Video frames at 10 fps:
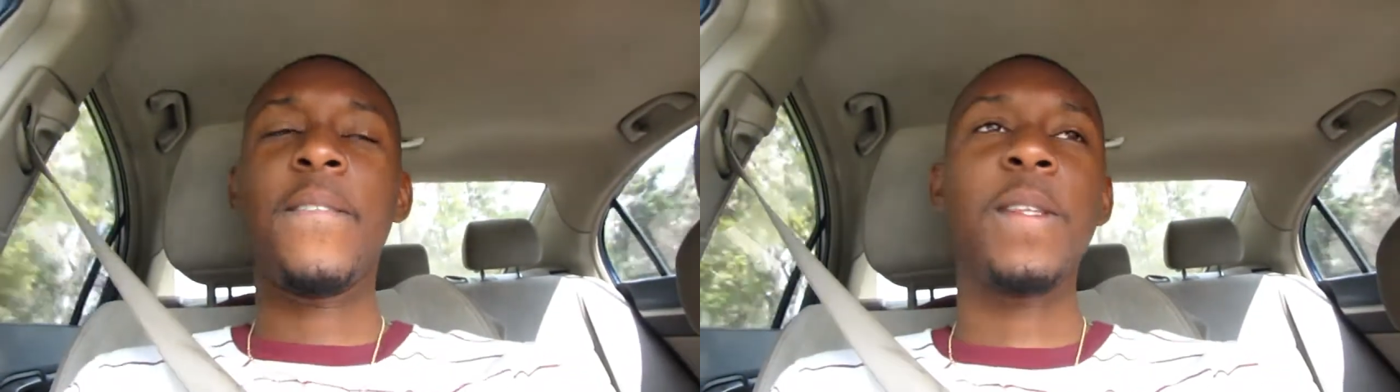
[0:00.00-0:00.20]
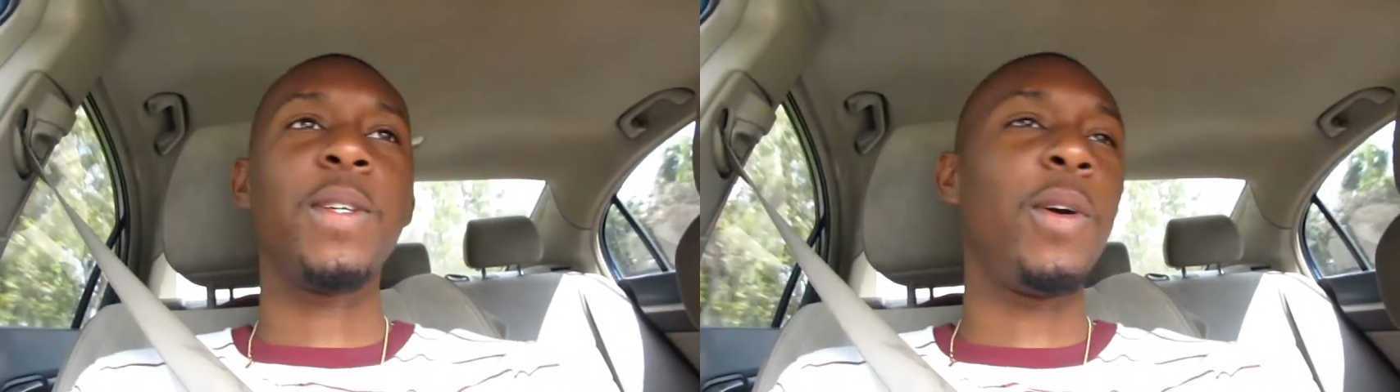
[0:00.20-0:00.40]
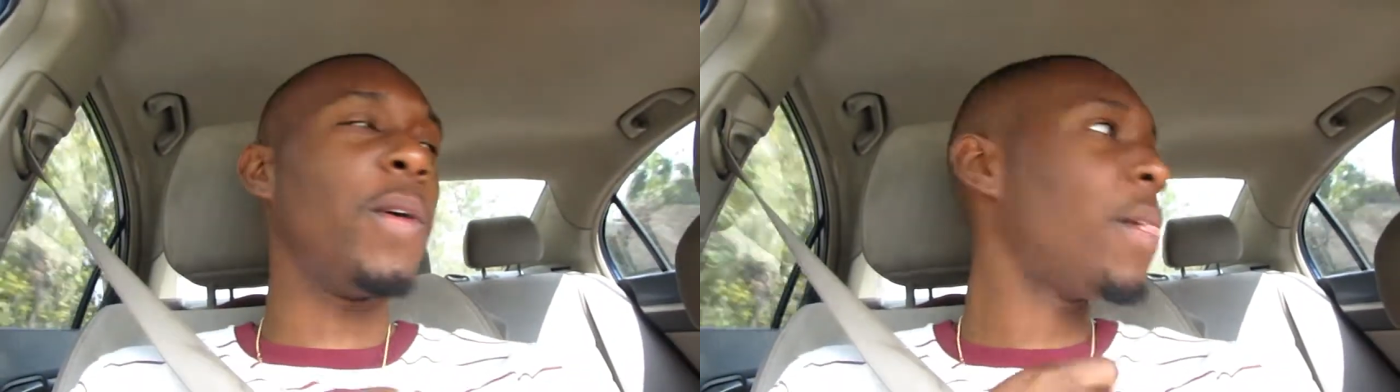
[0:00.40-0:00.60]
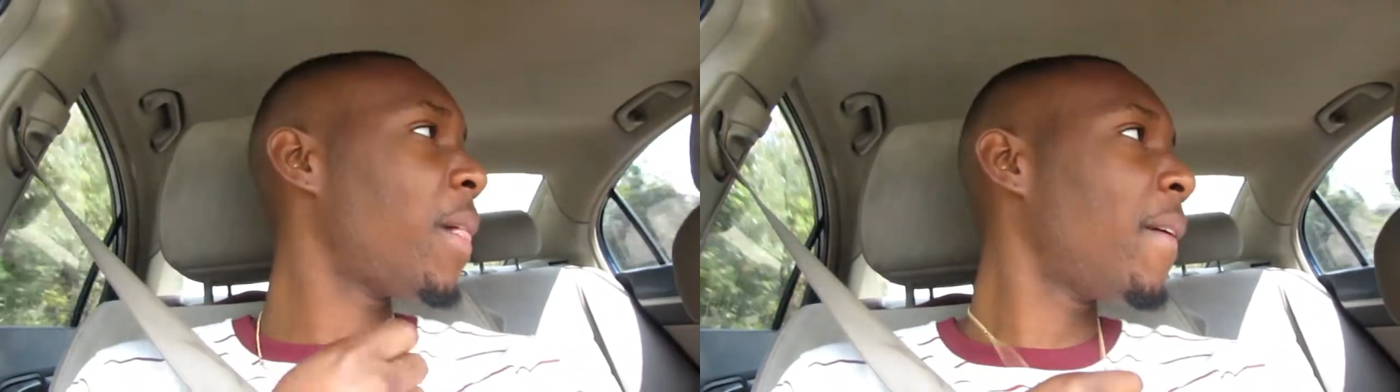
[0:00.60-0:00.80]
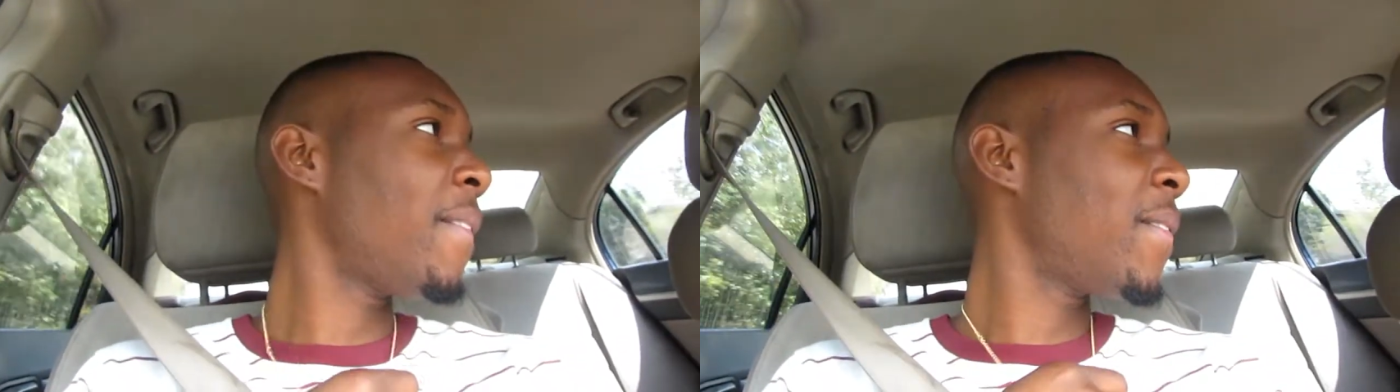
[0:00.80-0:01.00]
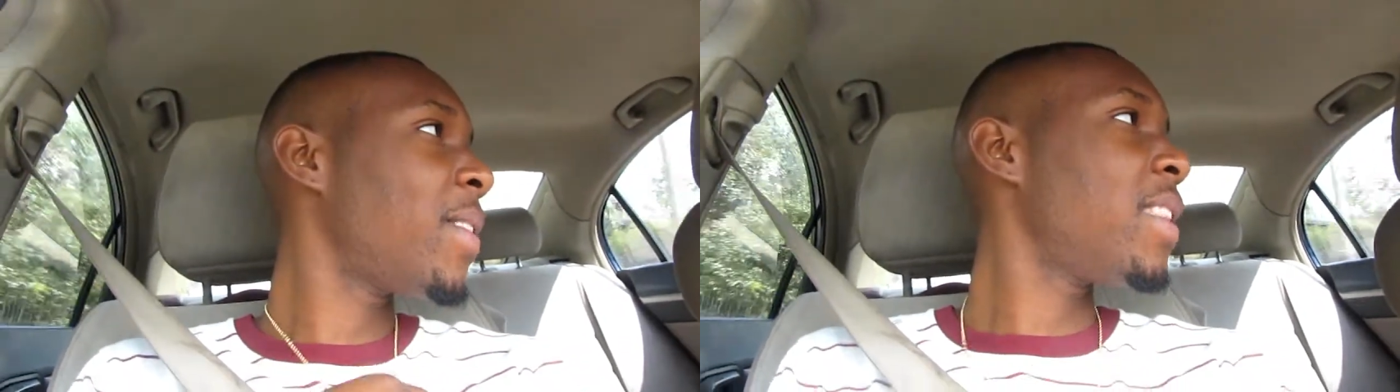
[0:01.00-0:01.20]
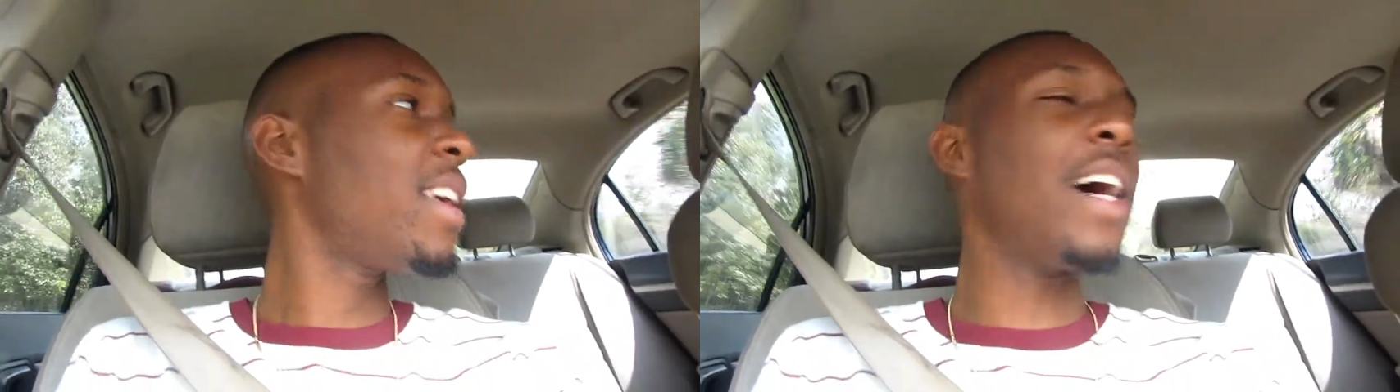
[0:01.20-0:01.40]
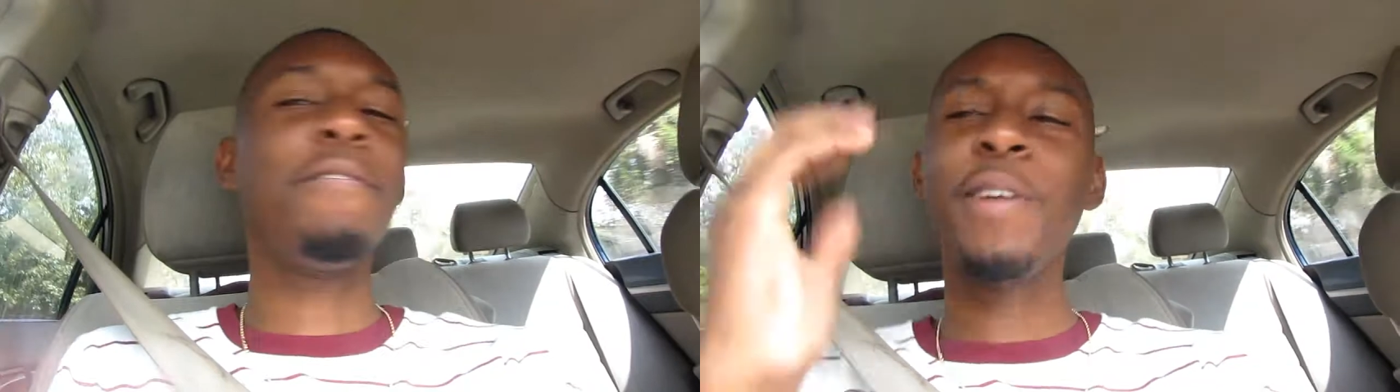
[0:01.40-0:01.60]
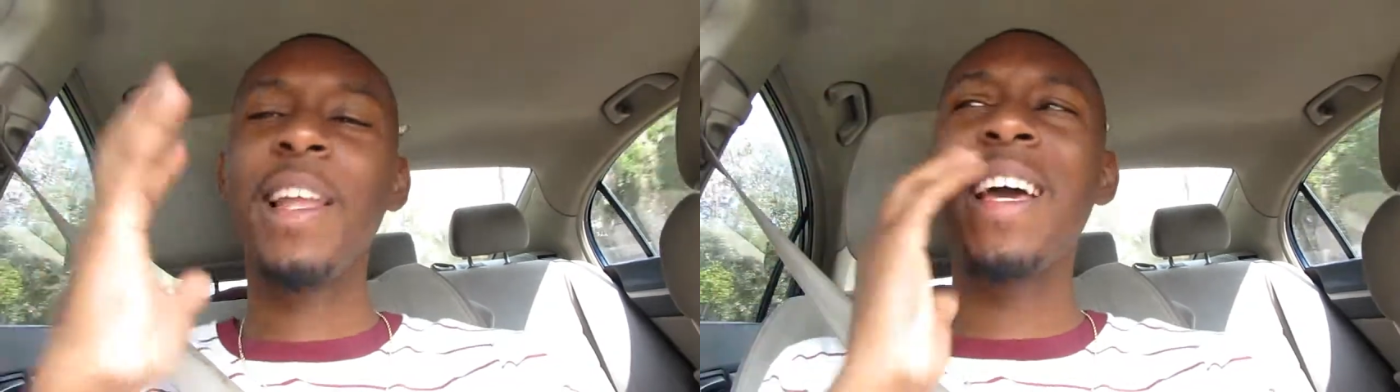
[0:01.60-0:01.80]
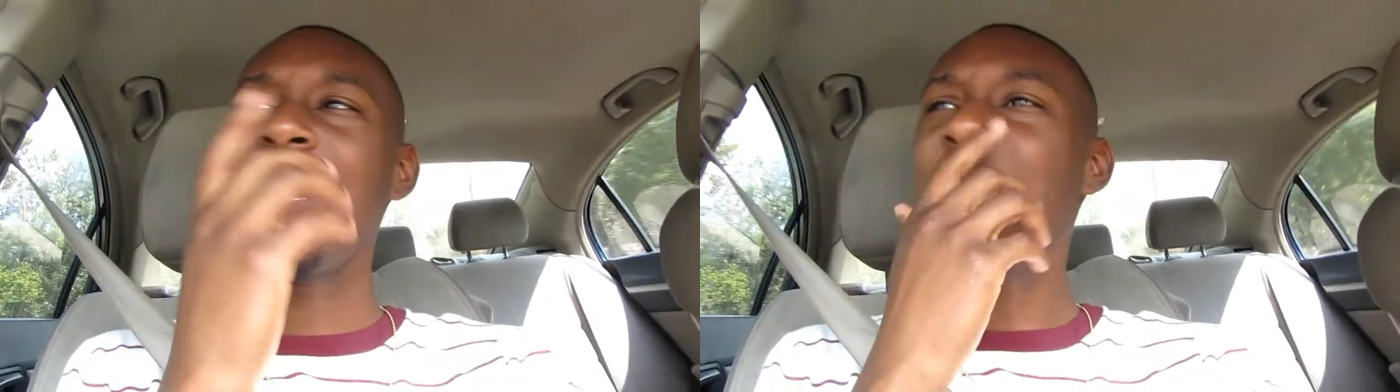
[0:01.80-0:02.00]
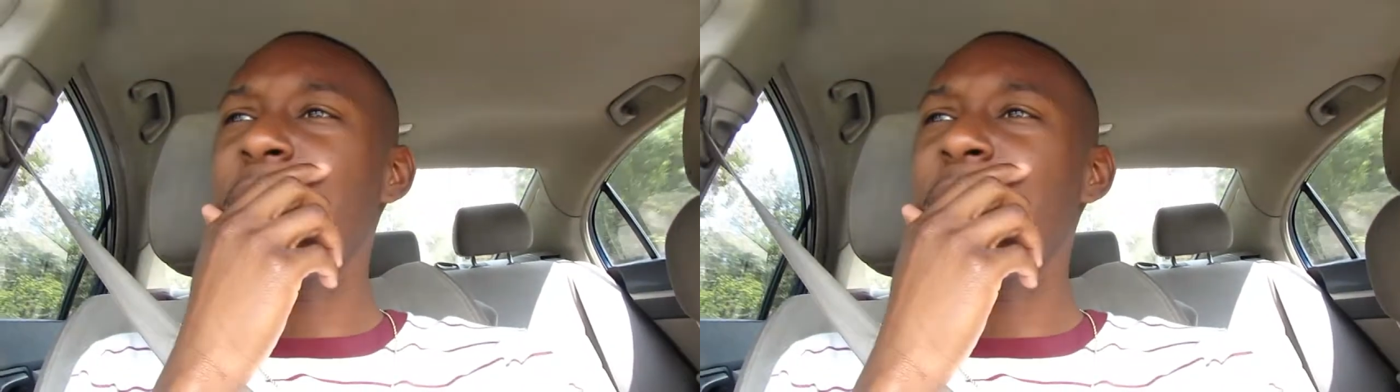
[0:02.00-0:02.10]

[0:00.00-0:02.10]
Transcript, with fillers: So, I feel like